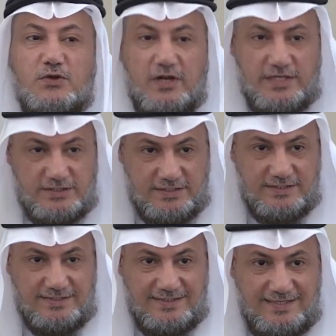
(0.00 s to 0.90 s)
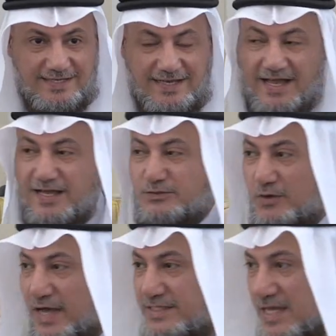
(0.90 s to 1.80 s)
knowledge and
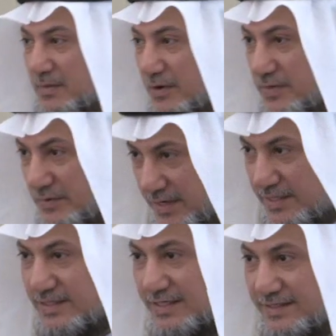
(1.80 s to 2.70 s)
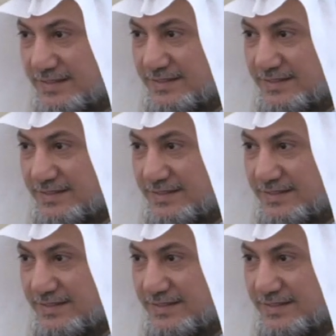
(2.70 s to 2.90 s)
to ask about the religion.